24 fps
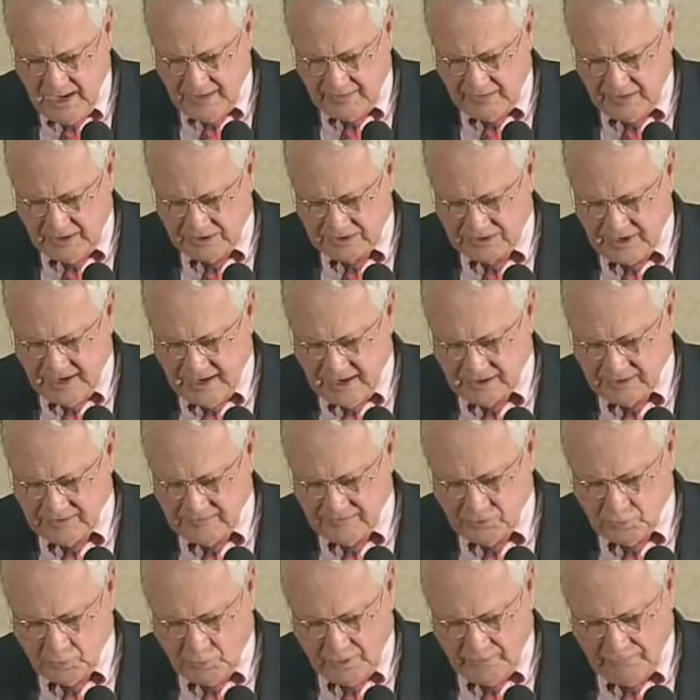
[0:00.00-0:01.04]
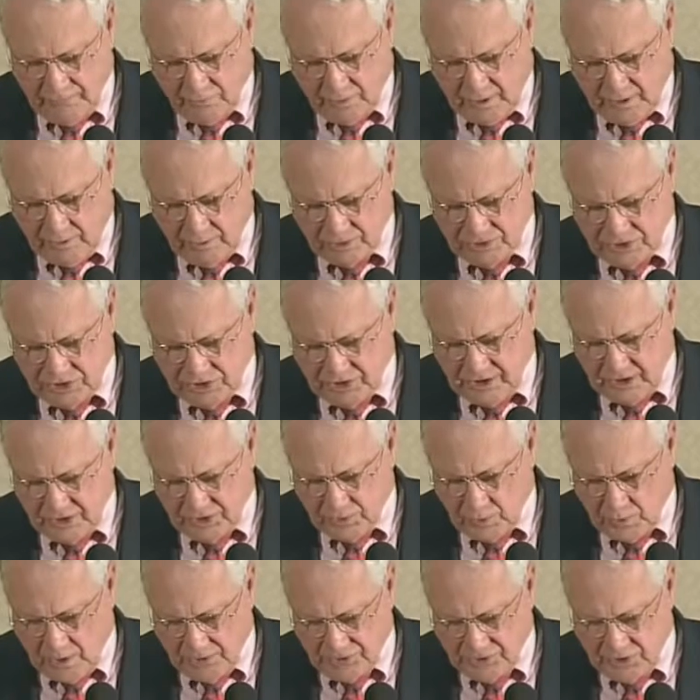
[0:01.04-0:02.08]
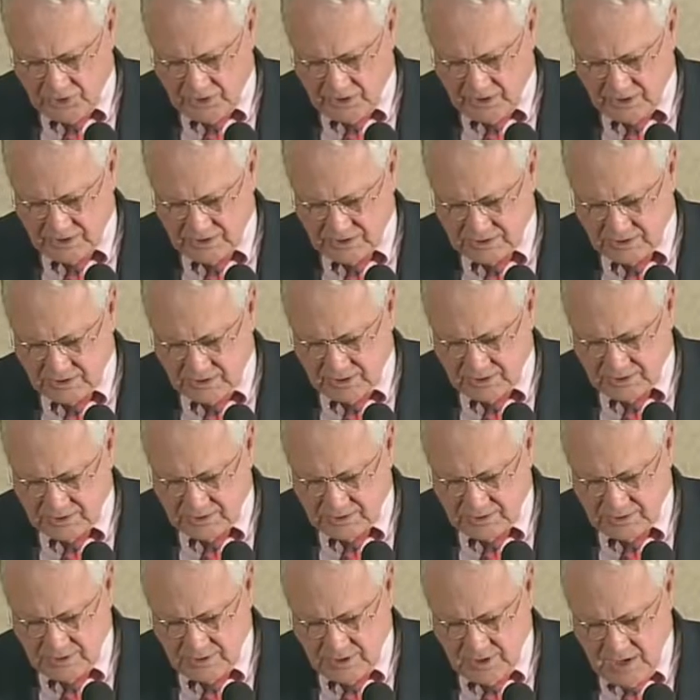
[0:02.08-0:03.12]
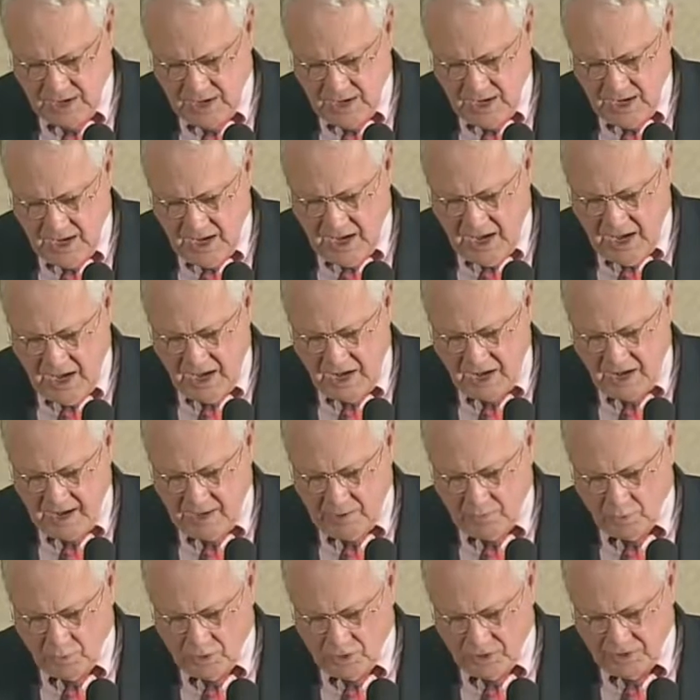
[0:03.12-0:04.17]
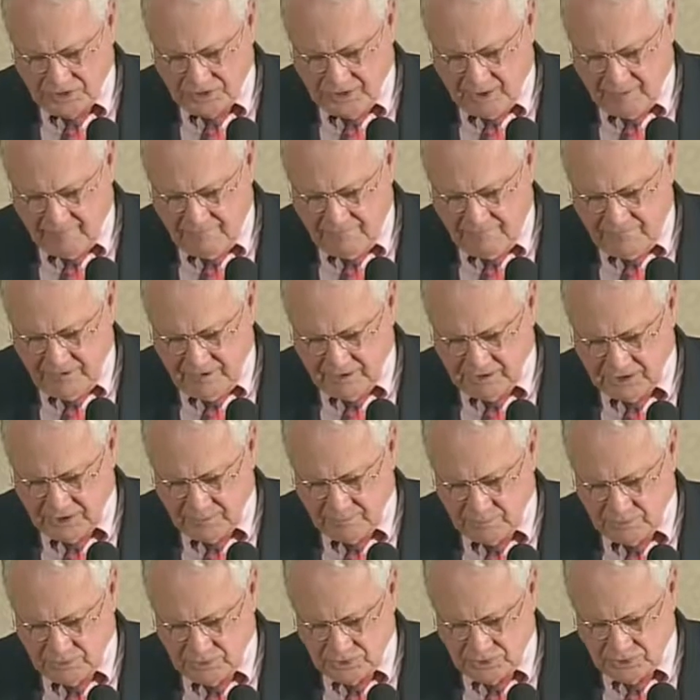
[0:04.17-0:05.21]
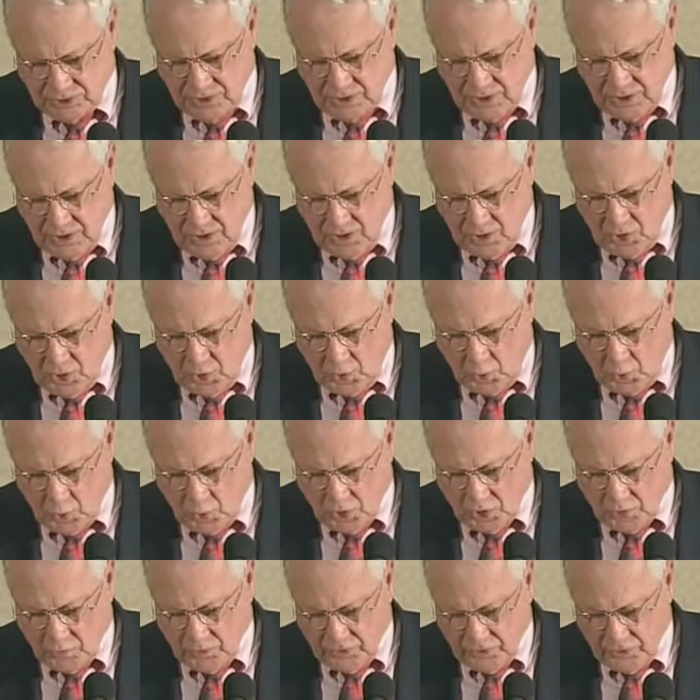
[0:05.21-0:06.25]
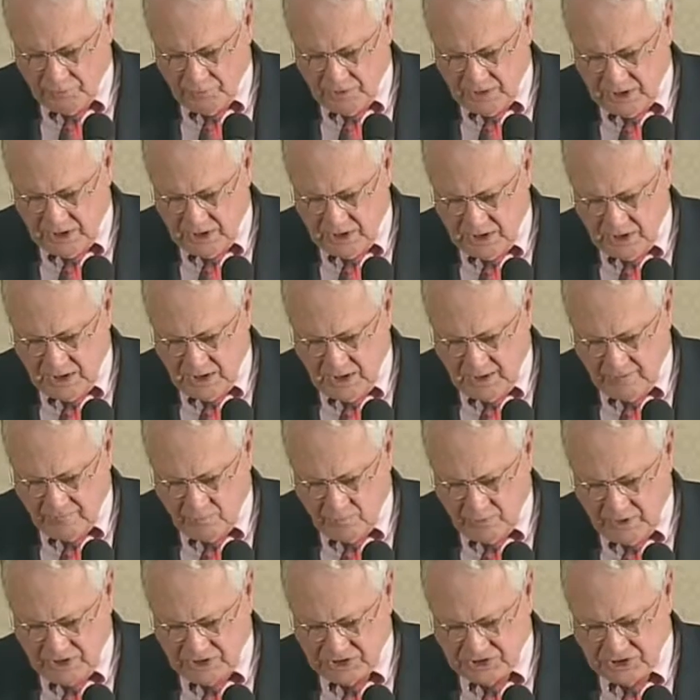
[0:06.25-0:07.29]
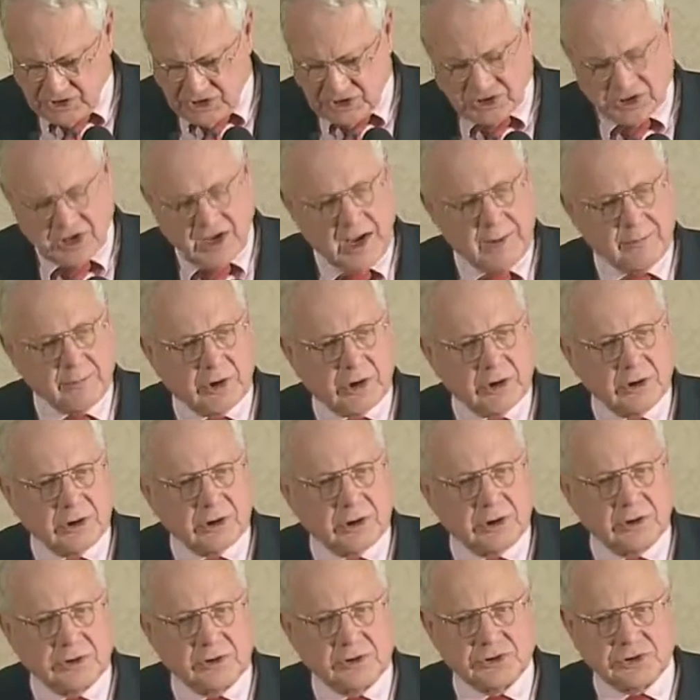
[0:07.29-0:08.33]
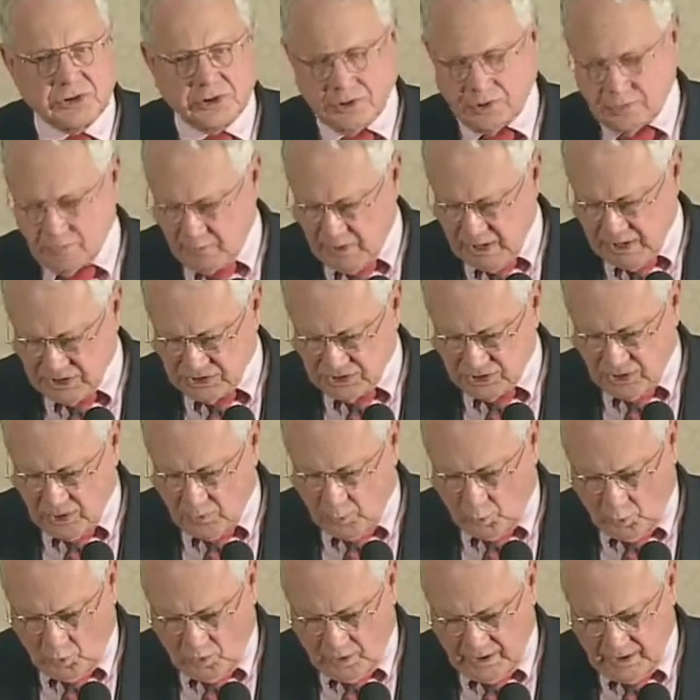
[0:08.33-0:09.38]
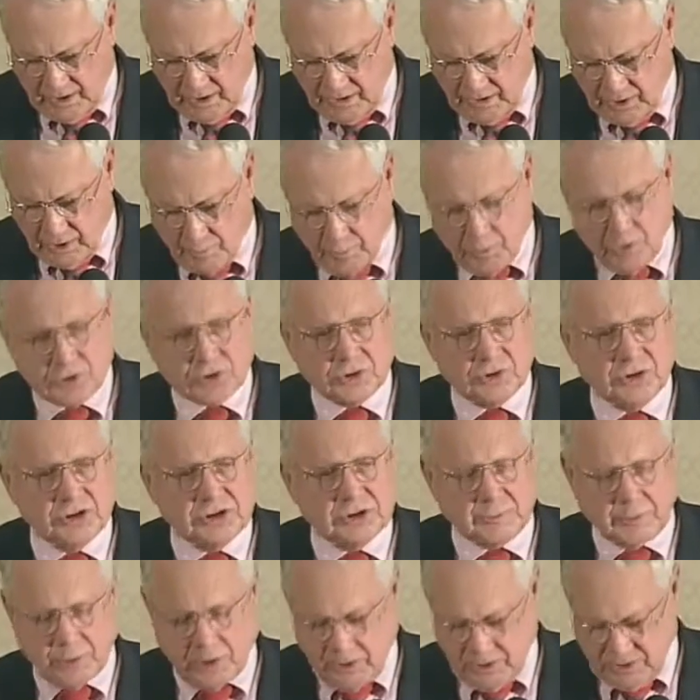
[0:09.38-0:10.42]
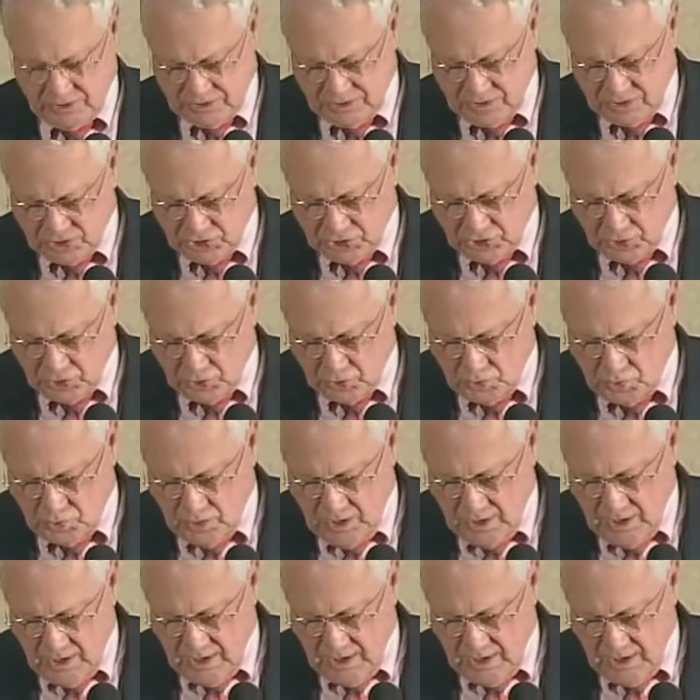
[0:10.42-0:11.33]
that is active 24 hours a day throughout the United States. A network of victims who work with me have reached the same conclusion based on one, their personal experiences, two,